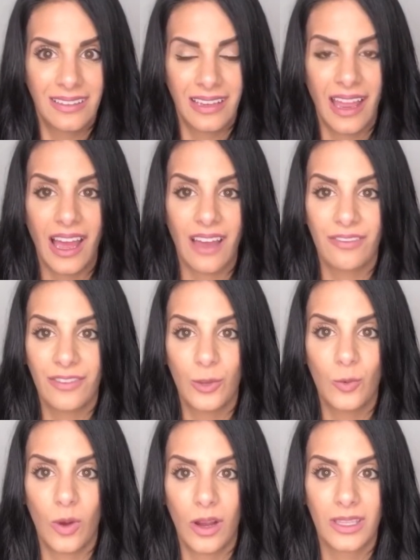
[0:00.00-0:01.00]
yeah, if
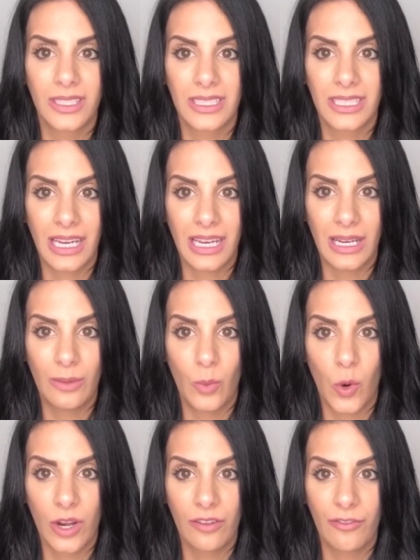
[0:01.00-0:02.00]
you want uh,
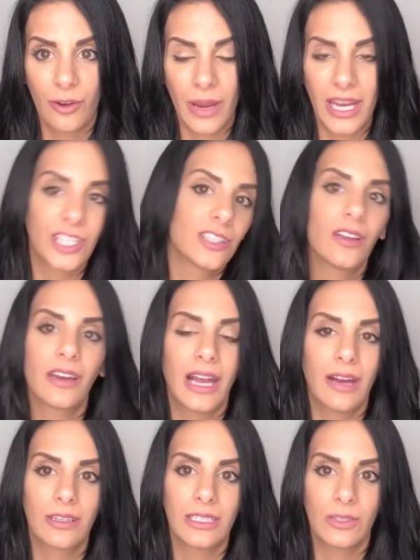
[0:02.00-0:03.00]
more information on
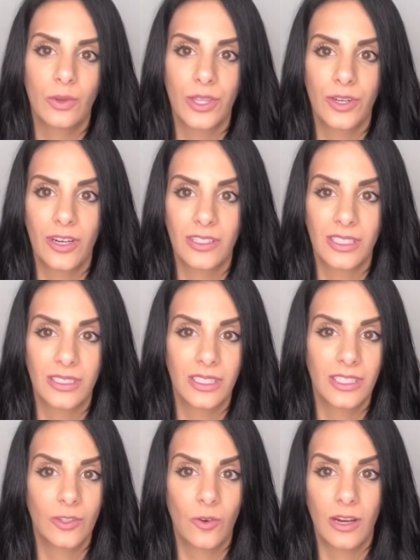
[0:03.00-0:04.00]
how to deal with a
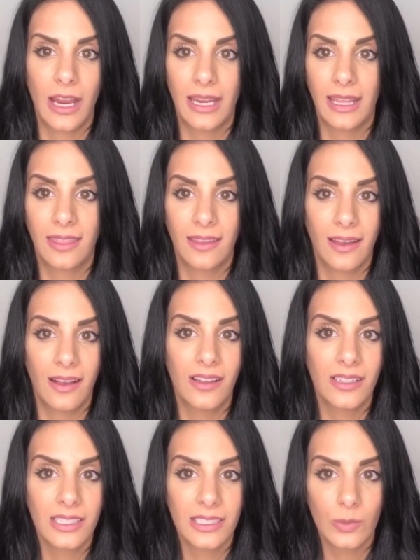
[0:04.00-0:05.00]
narcissist or anything
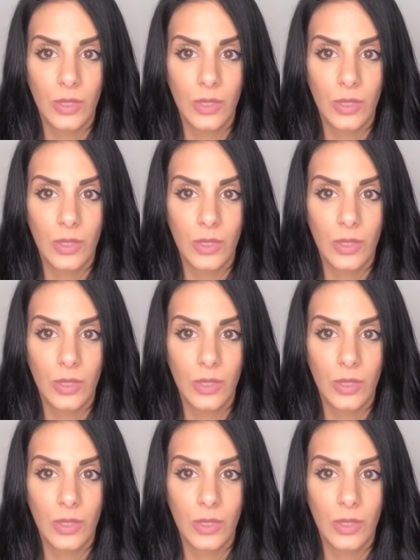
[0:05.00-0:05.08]
else